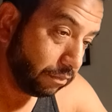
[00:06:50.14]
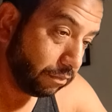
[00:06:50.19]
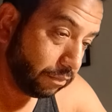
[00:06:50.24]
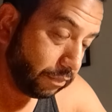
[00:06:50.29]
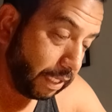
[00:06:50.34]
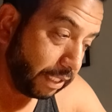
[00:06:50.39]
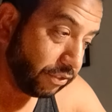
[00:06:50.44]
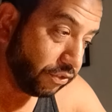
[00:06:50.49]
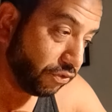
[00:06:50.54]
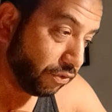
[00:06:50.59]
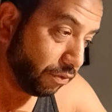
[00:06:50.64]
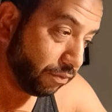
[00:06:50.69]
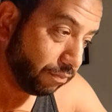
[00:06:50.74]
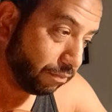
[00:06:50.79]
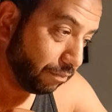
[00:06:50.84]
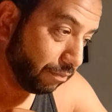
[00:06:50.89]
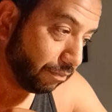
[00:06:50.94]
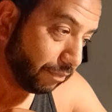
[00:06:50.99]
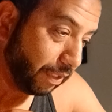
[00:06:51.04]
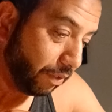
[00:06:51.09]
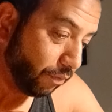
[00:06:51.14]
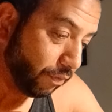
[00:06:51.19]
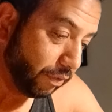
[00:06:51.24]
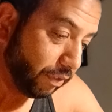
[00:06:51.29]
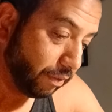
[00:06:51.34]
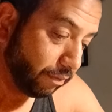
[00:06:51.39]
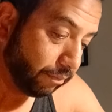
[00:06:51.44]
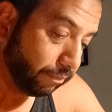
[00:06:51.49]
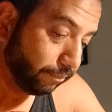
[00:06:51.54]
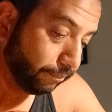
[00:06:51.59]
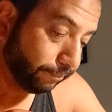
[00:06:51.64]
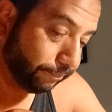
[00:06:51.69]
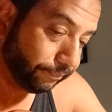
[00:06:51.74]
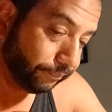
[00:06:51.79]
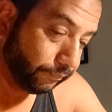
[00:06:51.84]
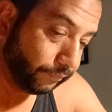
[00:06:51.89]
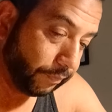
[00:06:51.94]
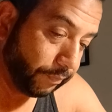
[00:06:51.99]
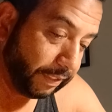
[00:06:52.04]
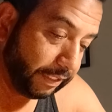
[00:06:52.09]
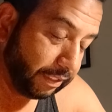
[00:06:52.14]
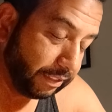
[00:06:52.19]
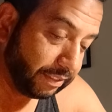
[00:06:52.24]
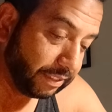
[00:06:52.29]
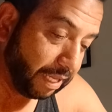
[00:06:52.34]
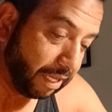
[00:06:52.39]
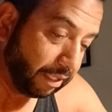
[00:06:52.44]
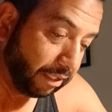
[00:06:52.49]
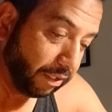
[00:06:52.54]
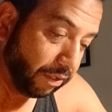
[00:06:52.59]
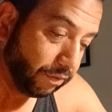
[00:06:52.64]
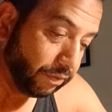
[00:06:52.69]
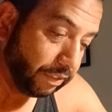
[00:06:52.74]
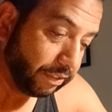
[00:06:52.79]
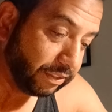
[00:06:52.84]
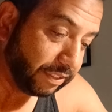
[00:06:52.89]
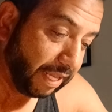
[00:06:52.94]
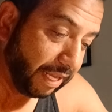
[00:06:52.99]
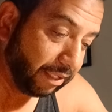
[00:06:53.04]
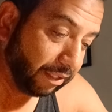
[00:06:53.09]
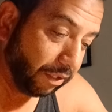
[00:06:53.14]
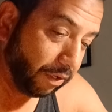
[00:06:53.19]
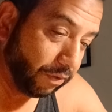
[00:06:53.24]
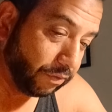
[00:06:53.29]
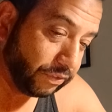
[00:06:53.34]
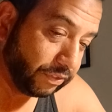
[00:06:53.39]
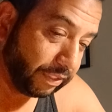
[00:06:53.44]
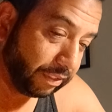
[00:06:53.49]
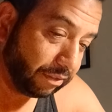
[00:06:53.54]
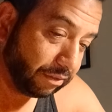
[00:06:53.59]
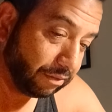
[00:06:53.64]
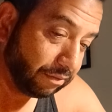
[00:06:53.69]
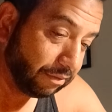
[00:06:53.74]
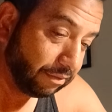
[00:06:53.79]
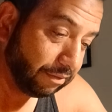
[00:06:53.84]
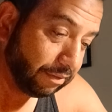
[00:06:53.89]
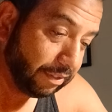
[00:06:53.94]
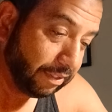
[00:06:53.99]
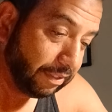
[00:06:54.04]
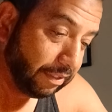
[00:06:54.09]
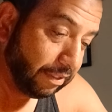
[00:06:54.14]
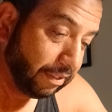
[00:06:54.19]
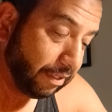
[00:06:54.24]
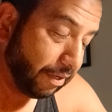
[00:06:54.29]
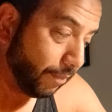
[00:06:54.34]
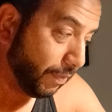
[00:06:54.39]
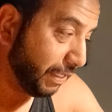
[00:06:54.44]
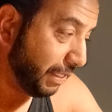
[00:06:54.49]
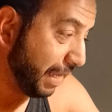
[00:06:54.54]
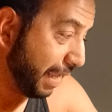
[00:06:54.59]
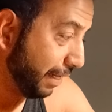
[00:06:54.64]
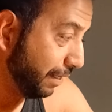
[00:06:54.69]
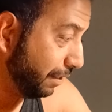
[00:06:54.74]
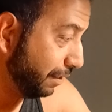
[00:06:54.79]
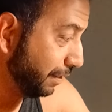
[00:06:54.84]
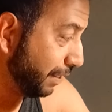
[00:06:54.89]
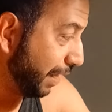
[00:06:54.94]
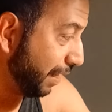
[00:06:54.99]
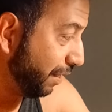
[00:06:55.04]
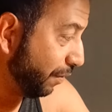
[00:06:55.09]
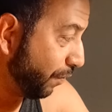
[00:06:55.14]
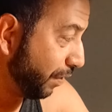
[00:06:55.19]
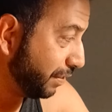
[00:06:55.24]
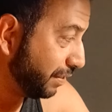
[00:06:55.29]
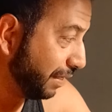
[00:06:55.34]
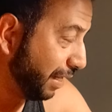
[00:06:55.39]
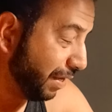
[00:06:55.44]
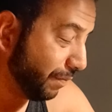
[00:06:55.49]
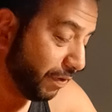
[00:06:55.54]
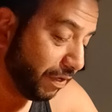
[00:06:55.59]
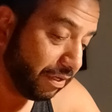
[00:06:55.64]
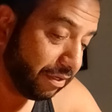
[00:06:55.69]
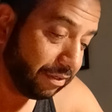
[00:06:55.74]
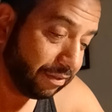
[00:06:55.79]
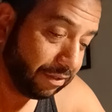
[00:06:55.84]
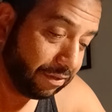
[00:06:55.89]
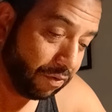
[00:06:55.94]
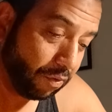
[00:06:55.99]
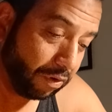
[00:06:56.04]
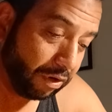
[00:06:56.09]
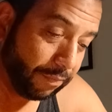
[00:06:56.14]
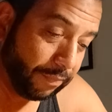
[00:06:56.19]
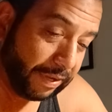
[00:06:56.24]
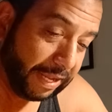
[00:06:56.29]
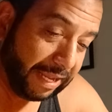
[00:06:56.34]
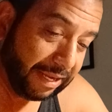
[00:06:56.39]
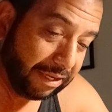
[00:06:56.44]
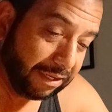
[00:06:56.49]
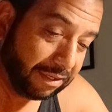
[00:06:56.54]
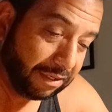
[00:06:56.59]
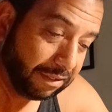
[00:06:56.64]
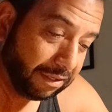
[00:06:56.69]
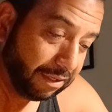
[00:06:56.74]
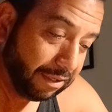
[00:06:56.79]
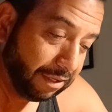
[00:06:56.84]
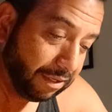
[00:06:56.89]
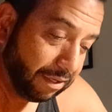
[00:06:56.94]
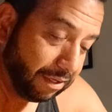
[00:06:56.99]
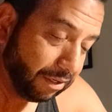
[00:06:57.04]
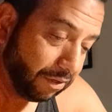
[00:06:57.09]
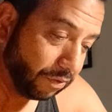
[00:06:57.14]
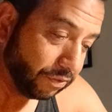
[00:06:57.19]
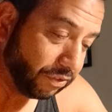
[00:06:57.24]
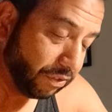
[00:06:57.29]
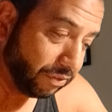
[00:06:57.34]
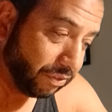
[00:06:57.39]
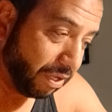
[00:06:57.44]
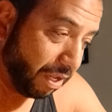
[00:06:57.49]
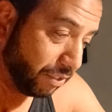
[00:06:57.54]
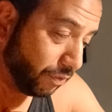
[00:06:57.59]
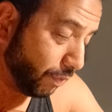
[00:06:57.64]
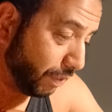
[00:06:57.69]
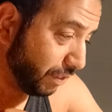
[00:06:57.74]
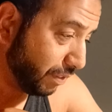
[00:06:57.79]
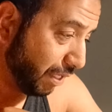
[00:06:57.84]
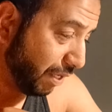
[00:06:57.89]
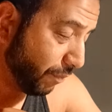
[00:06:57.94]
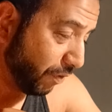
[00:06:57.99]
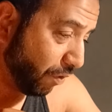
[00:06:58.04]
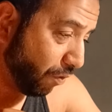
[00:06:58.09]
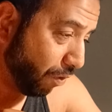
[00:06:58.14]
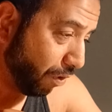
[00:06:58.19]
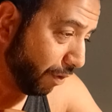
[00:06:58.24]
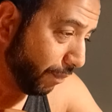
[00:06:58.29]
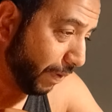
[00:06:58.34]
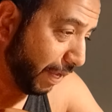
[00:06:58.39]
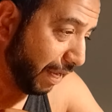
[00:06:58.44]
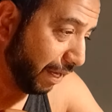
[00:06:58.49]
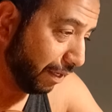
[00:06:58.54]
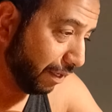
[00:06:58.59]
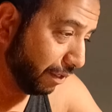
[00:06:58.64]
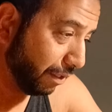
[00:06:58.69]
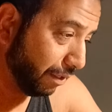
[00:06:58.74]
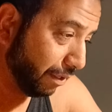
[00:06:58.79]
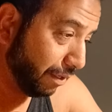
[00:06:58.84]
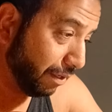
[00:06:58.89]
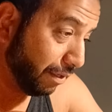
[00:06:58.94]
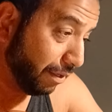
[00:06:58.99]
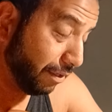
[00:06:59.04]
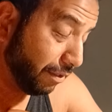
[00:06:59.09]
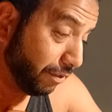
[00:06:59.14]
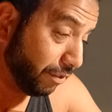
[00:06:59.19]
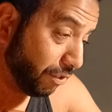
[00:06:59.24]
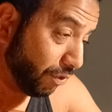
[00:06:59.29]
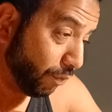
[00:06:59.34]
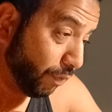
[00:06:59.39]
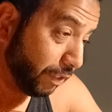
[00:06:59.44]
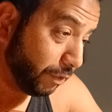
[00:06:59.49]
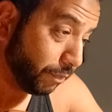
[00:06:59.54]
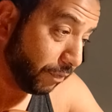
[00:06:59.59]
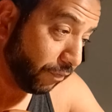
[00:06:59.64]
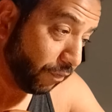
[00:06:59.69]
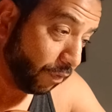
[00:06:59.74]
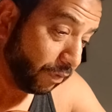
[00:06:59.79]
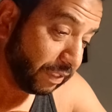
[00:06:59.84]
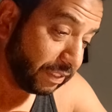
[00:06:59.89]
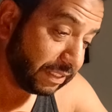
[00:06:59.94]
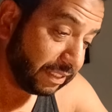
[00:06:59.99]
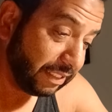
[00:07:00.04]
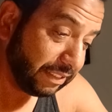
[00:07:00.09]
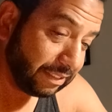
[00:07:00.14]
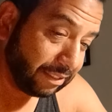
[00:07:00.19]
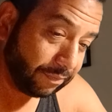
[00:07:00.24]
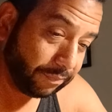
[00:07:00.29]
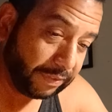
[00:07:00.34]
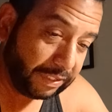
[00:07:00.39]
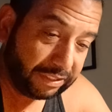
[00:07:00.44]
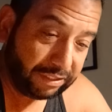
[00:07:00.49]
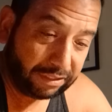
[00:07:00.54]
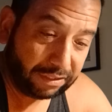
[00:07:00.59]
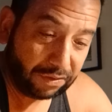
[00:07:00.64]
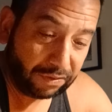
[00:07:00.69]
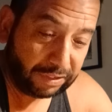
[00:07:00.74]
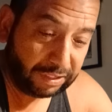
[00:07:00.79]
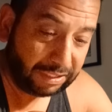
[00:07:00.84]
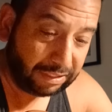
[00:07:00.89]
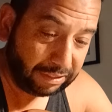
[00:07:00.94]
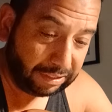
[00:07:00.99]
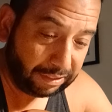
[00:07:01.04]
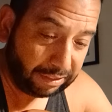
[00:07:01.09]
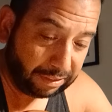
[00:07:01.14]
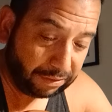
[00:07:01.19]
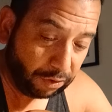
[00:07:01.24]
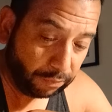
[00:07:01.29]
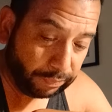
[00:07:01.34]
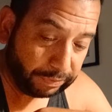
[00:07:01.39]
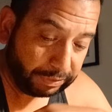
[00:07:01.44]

That's true. I wouldn't. It's that close. It's that close, and Danny wants to name a quarterback. Coach Gonzales wants to name a quarterback 2 weeks before the season, but he opened the